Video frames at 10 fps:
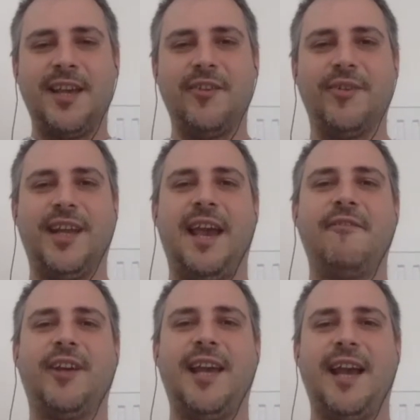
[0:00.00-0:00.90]
They have
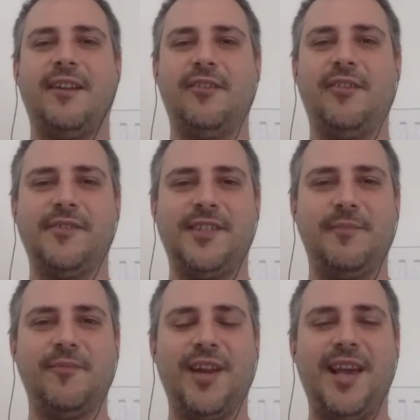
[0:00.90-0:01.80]
a catalog of
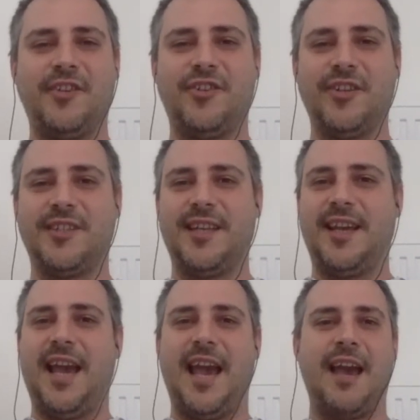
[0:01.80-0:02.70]
simulations,
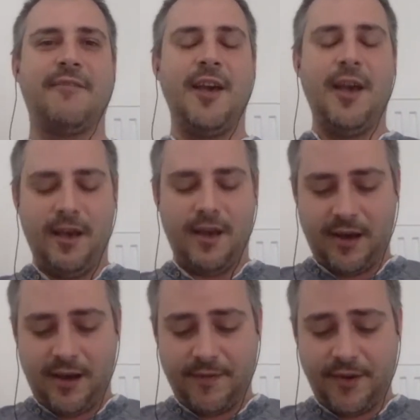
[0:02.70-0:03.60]
they have
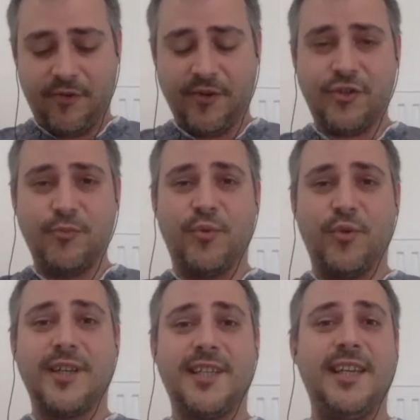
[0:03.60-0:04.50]
a
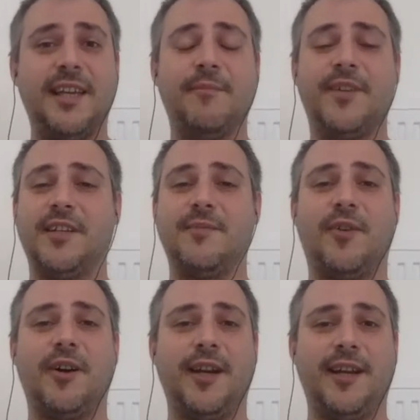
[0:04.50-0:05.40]
support team, there's
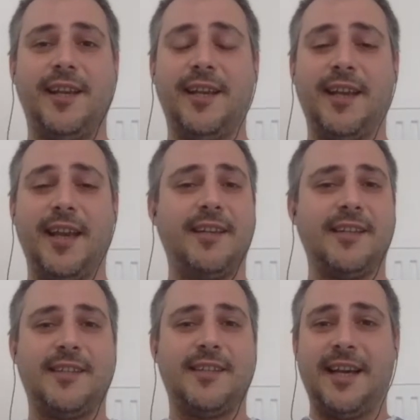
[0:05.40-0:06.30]
marketing, and
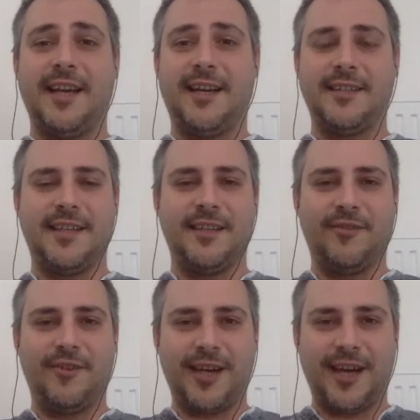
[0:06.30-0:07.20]
there's sales, and
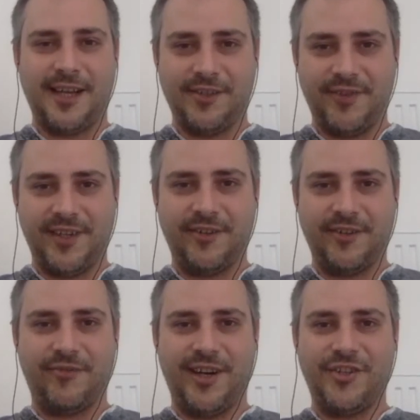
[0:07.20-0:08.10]
all kinds of
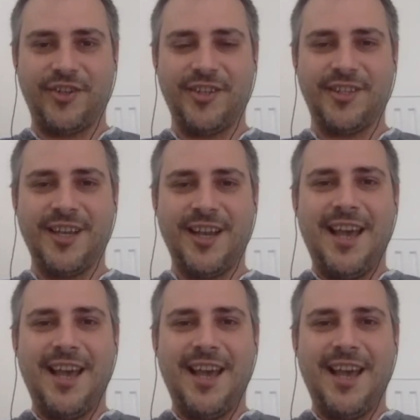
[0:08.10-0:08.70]
integrations.